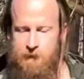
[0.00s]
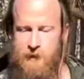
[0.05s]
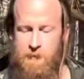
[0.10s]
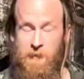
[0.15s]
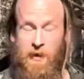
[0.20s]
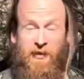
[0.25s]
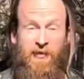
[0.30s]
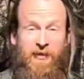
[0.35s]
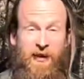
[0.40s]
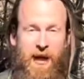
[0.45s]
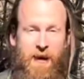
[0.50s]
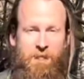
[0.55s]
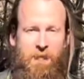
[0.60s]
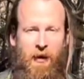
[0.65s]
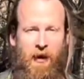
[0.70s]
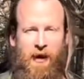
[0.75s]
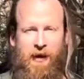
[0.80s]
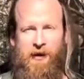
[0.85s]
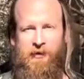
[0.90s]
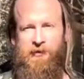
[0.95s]
In my slant
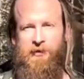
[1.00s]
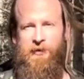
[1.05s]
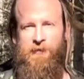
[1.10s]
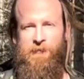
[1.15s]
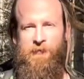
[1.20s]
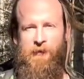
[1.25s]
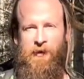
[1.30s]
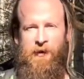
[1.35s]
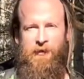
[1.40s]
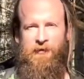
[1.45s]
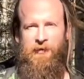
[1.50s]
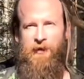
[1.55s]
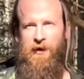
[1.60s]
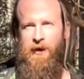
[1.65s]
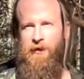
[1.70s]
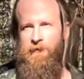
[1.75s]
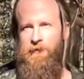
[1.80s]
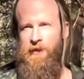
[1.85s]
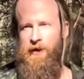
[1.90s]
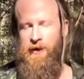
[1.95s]
pockets, the front,
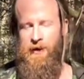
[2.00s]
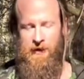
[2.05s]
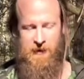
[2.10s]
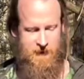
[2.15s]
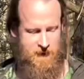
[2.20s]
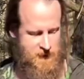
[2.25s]
I've got